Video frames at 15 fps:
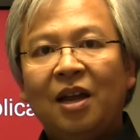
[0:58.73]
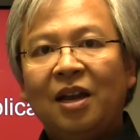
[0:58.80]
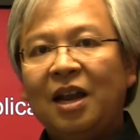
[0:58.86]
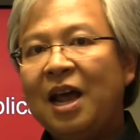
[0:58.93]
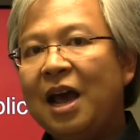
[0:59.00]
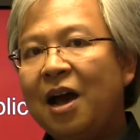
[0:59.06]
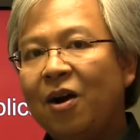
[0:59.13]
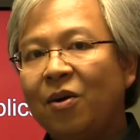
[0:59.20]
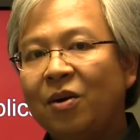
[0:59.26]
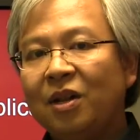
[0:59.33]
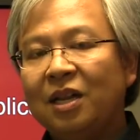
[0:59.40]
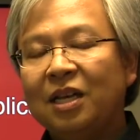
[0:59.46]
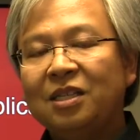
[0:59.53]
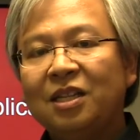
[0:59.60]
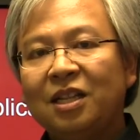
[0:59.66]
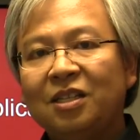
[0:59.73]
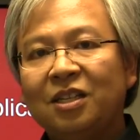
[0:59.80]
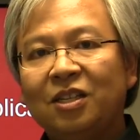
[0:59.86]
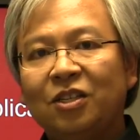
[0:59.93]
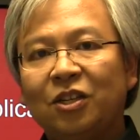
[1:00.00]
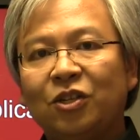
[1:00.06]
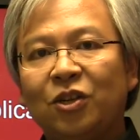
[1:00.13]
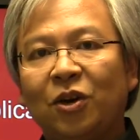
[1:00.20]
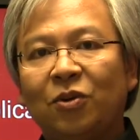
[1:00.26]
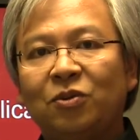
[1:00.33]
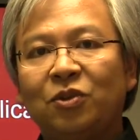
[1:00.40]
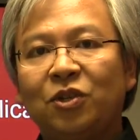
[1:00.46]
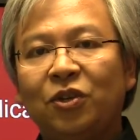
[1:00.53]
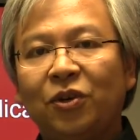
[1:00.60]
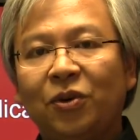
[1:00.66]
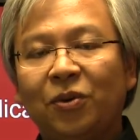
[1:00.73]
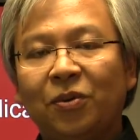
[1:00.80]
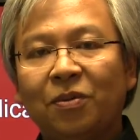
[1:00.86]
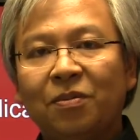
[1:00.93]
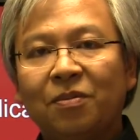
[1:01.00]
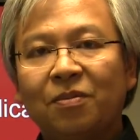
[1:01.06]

Now, let's listen to tone two.